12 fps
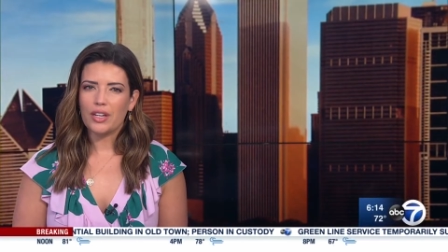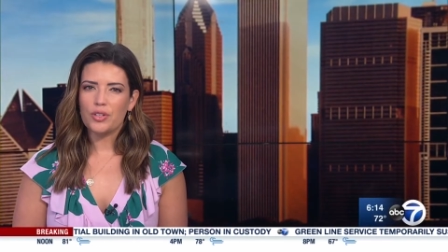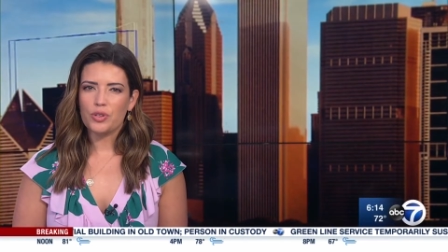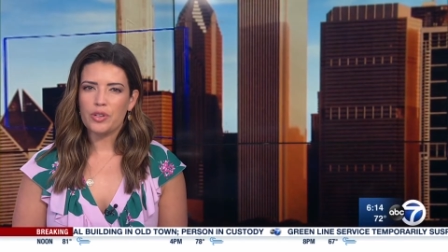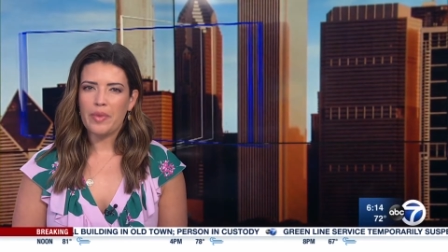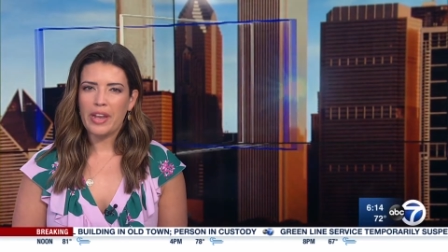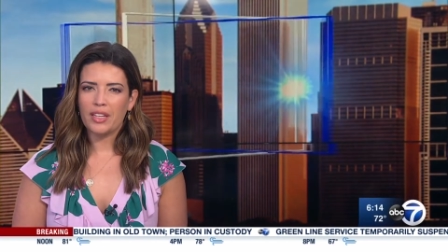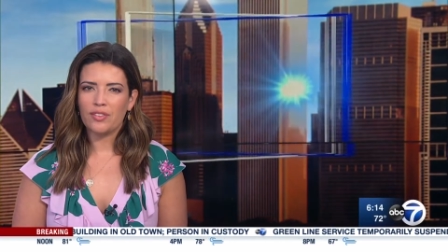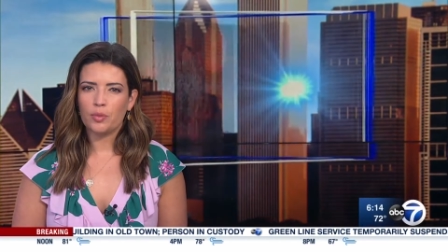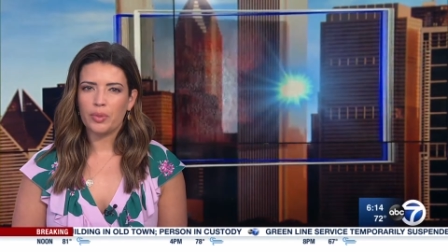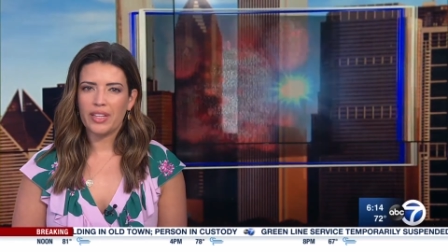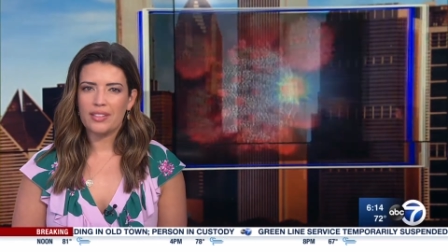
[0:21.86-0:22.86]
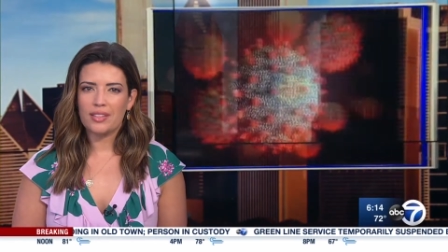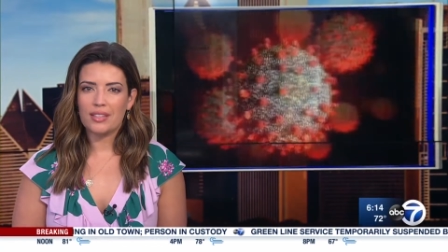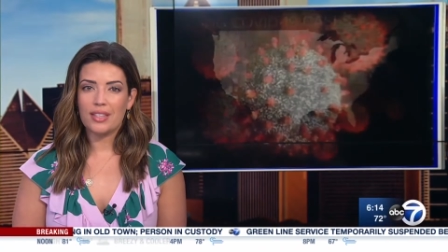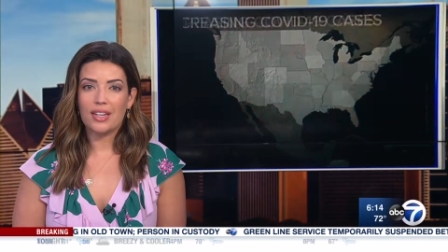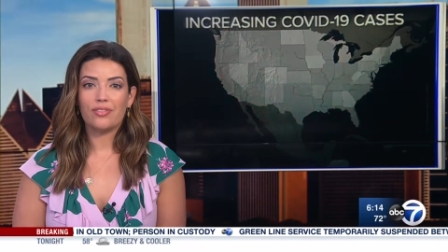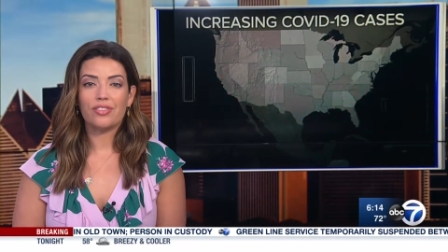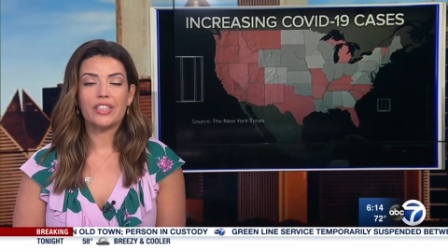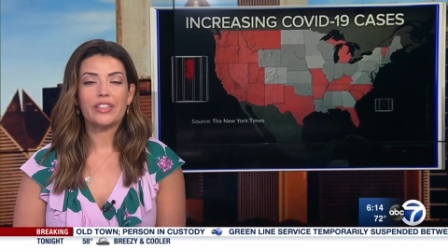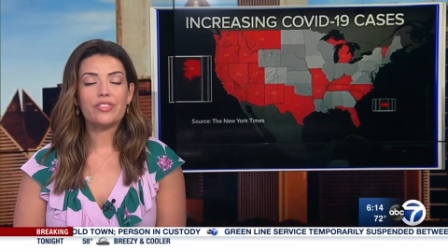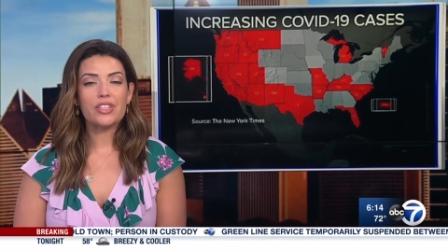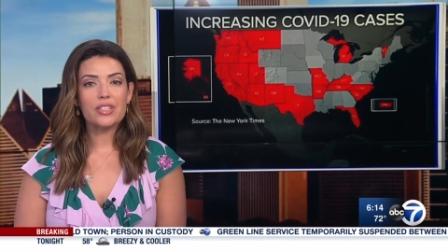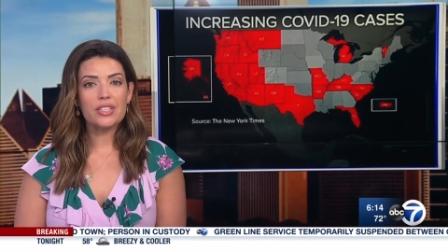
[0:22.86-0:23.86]
the country, many of the places that have
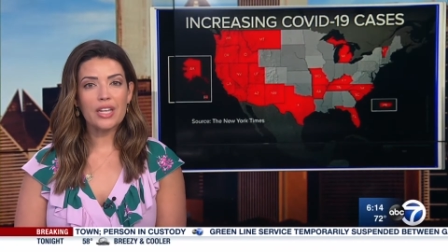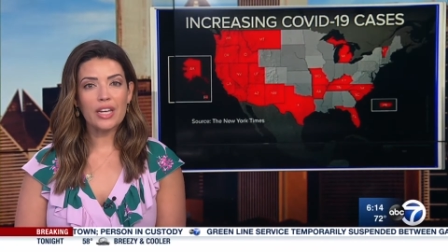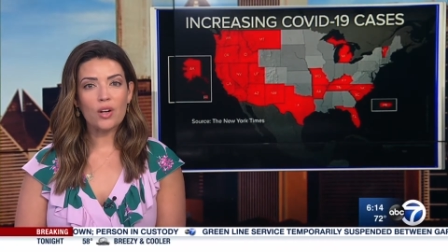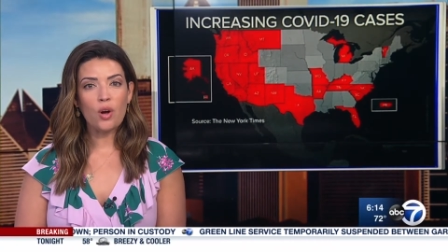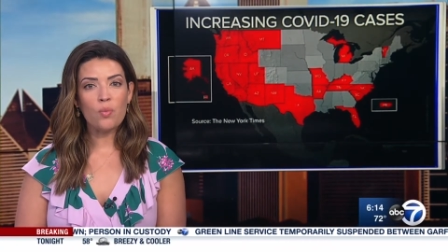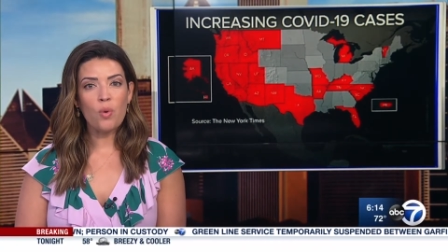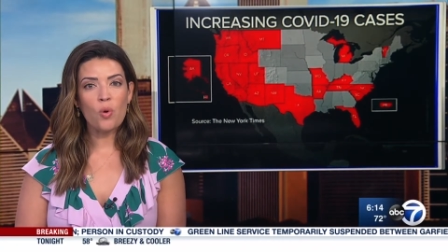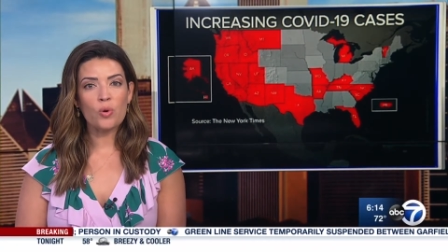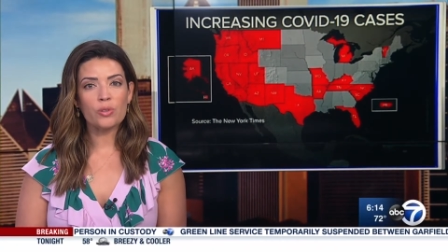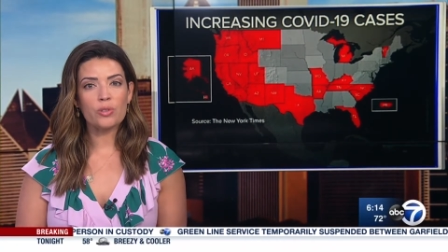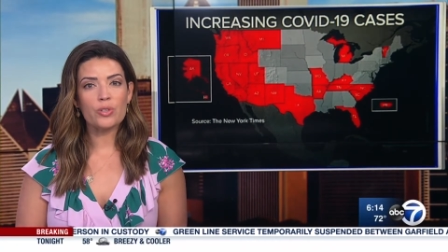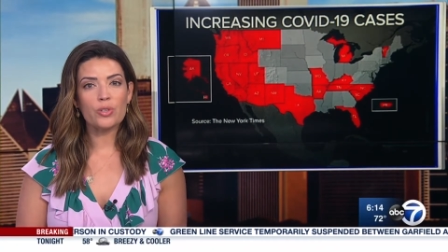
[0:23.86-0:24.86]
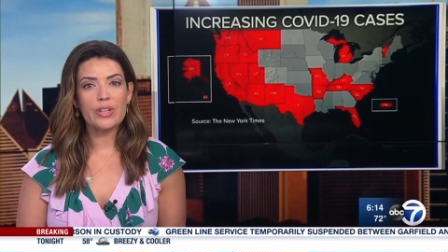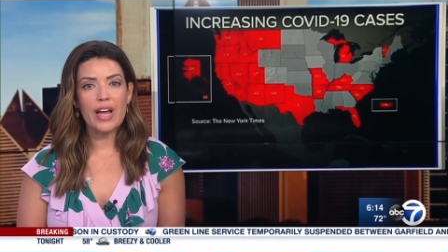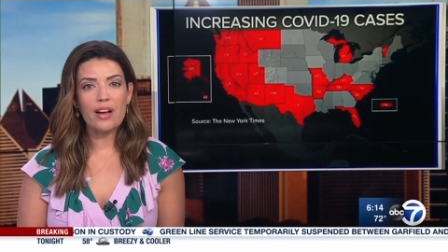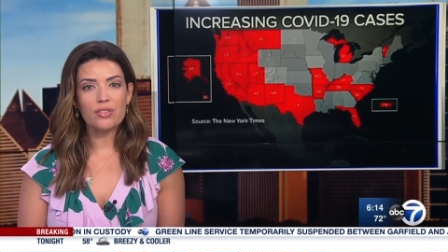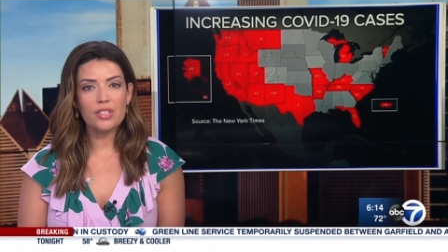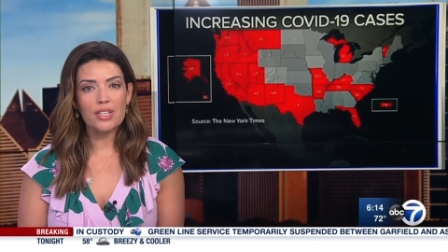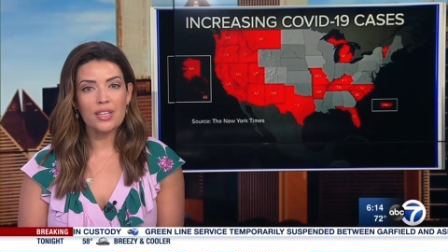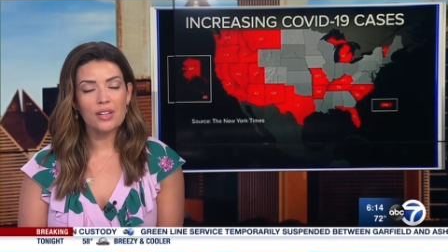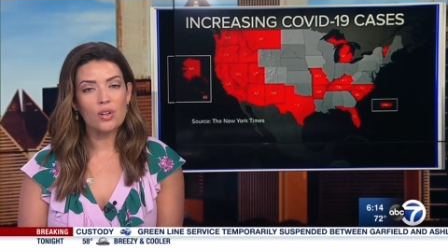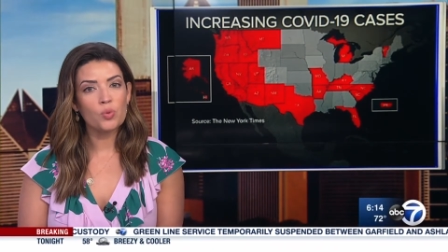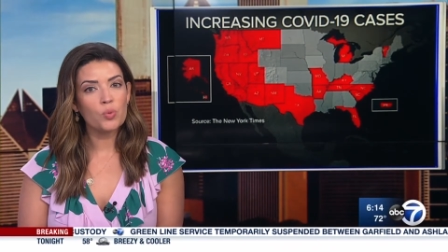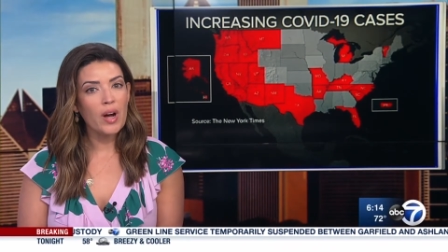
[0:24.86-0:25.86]
lifted stay-at-home orders are now
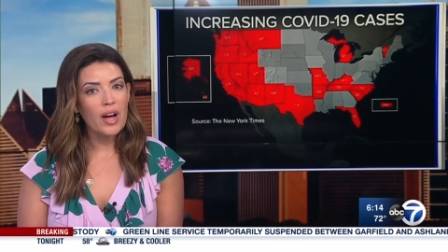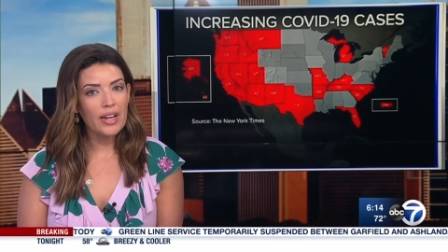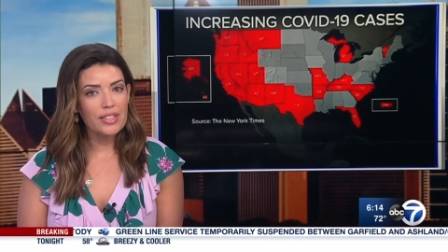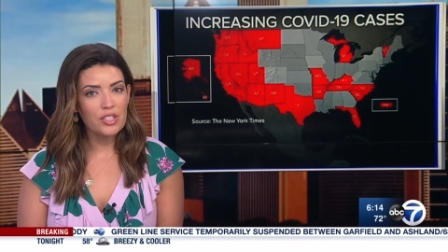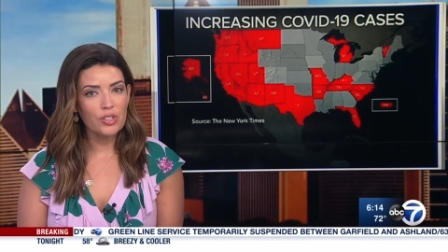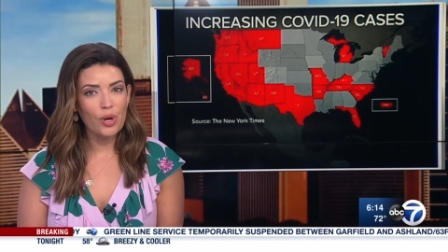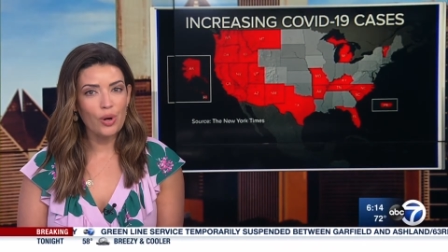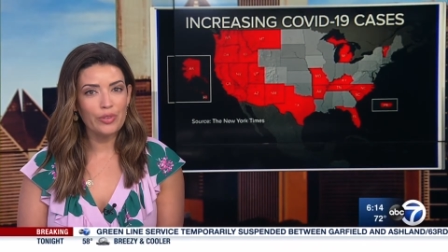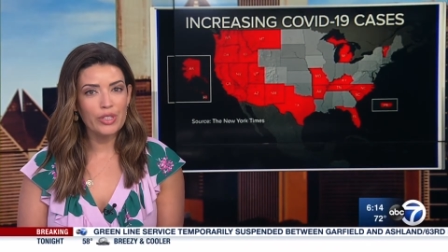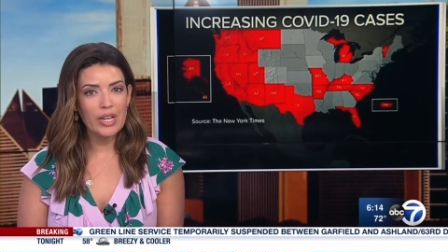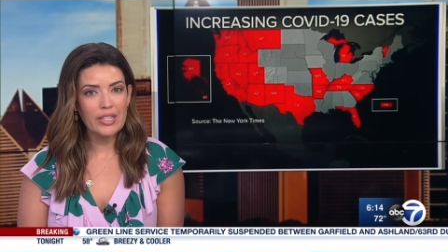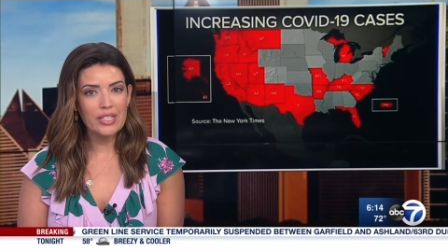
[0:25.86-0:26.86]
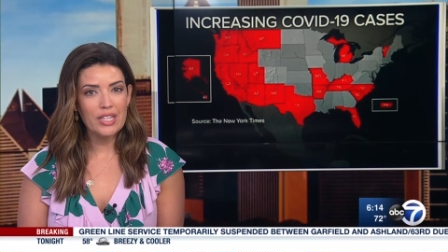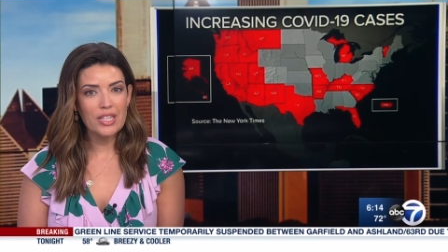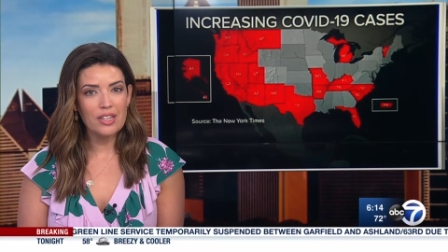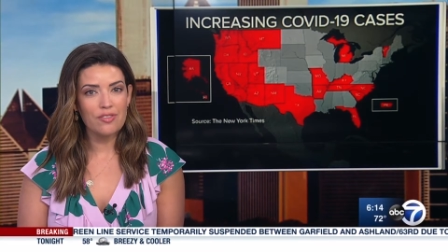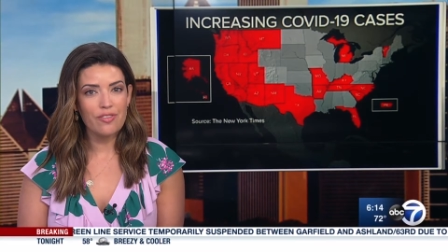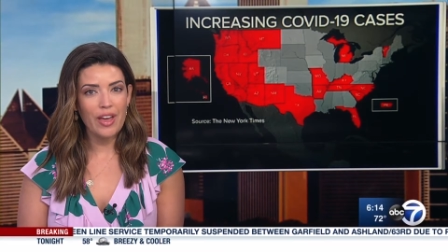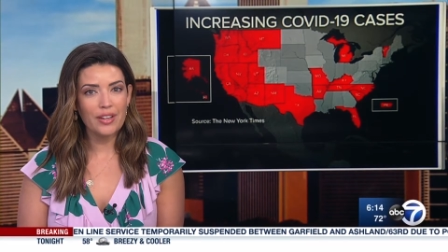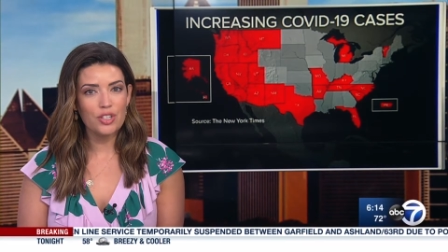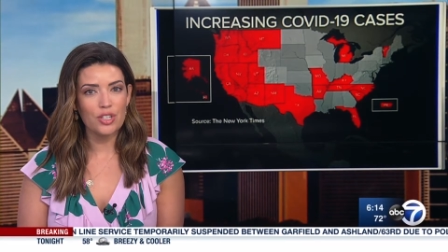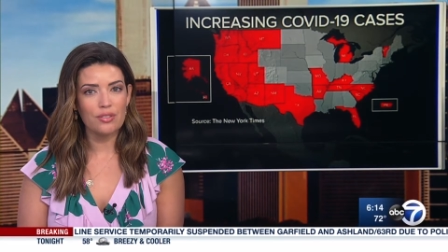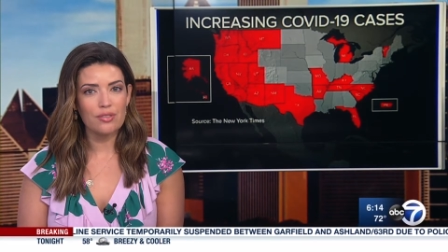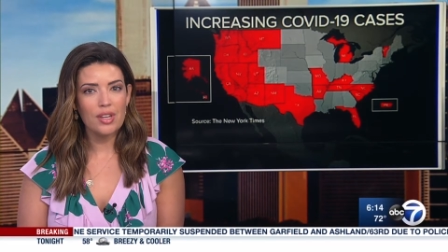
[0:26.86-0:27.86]
seeing a rise in COVID-19
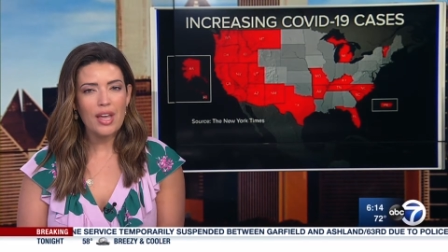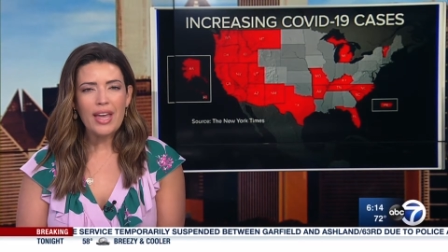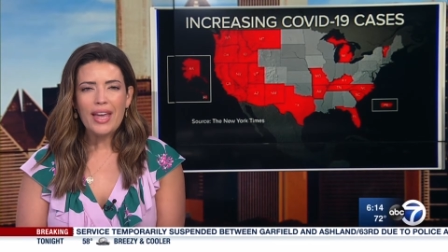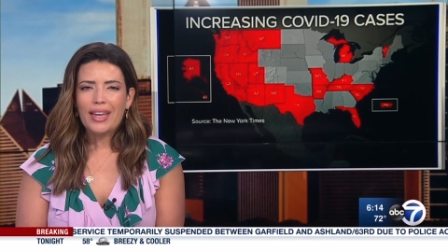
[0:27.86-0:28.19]
infections.